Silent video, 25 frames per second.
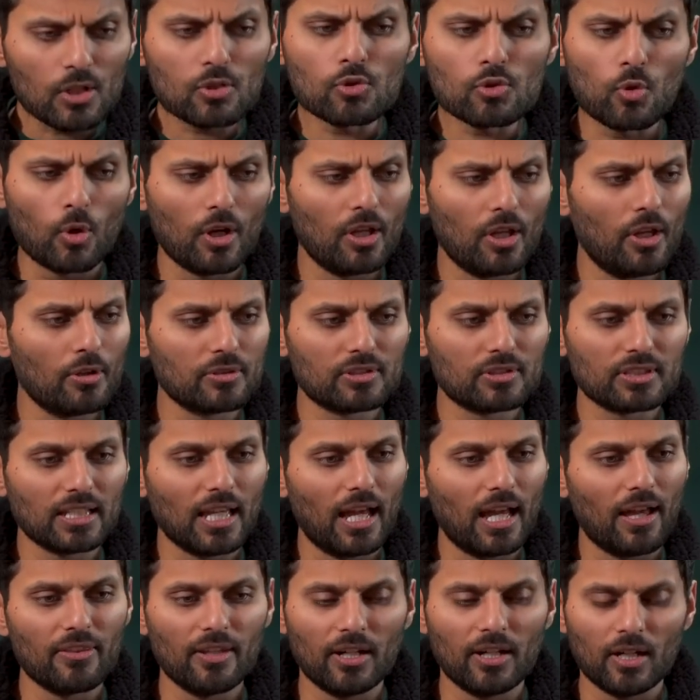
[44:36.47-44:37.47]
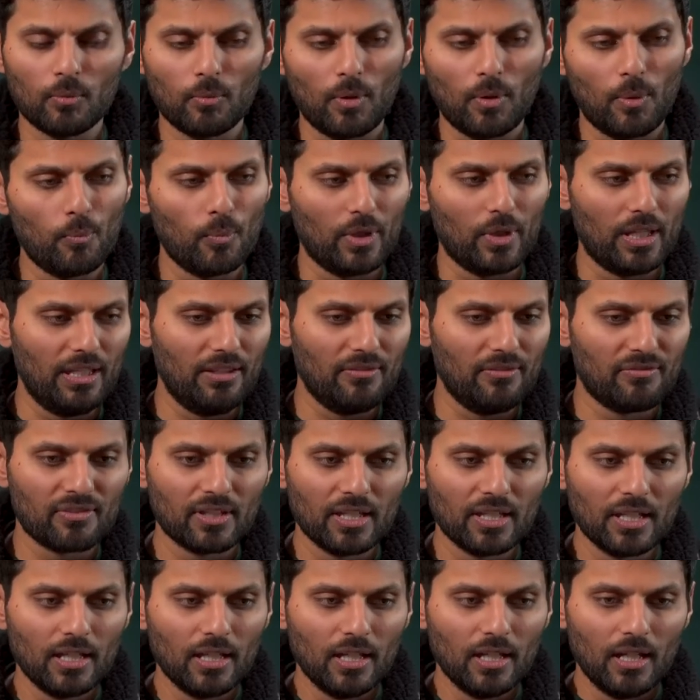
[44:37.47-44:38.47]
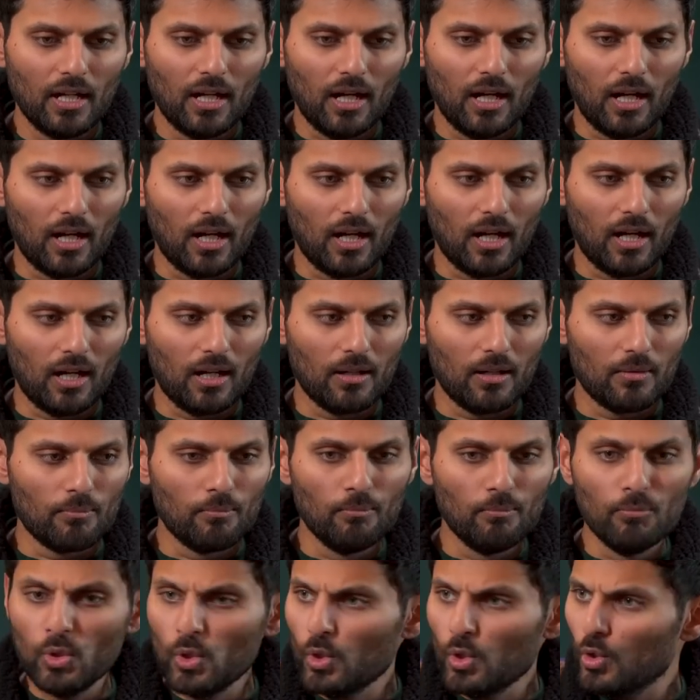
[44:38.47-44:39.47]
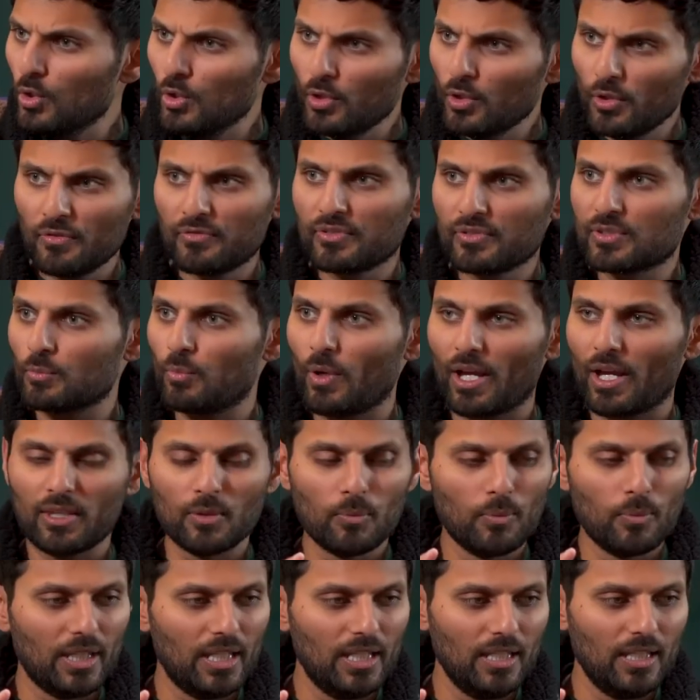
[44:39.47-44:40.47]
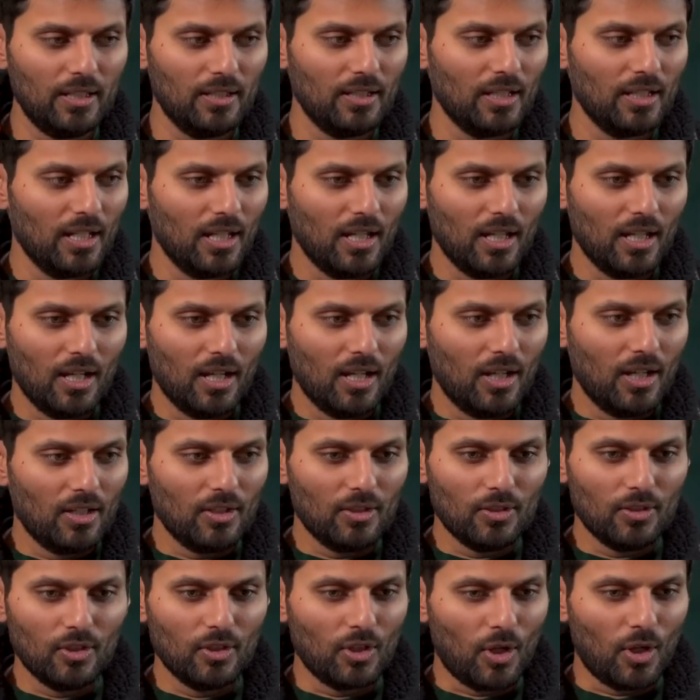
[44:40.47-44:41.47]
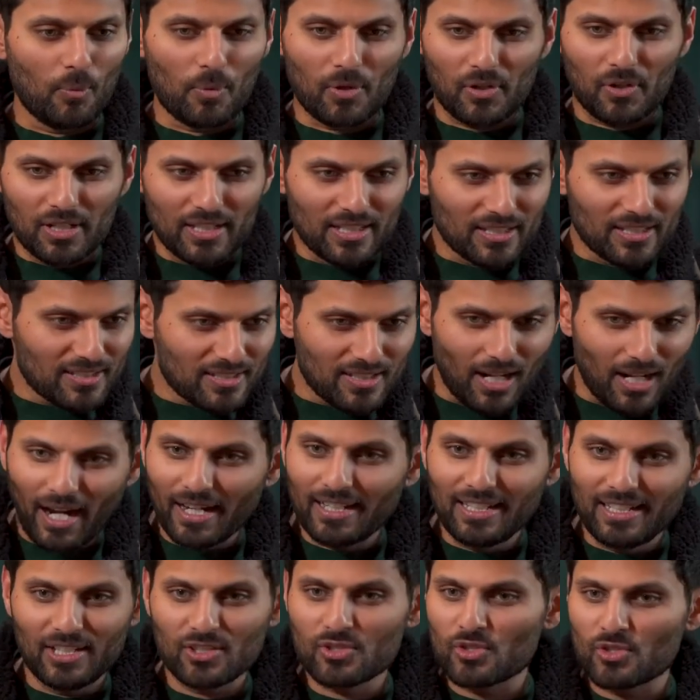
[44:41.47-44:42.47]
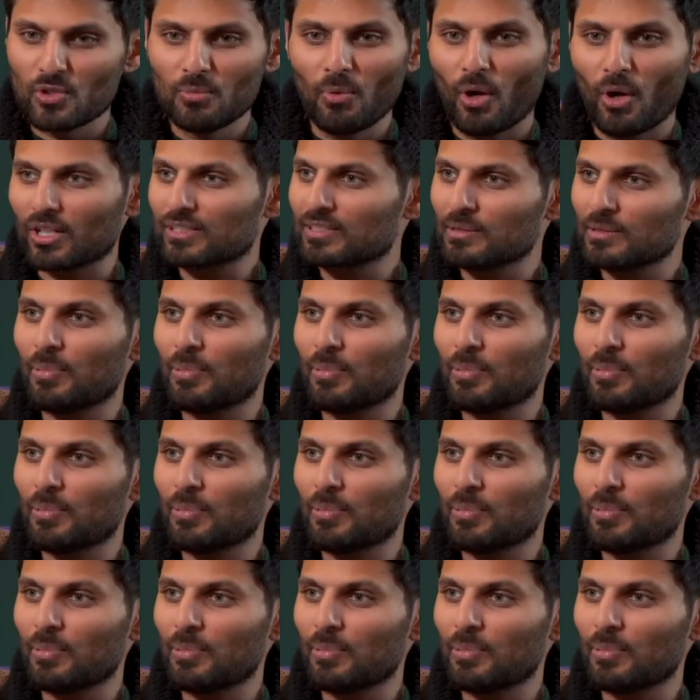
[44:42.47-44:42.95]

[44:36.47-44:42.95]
Joyo together, when we've moved, whether we, you know, we're in this tiny shoebox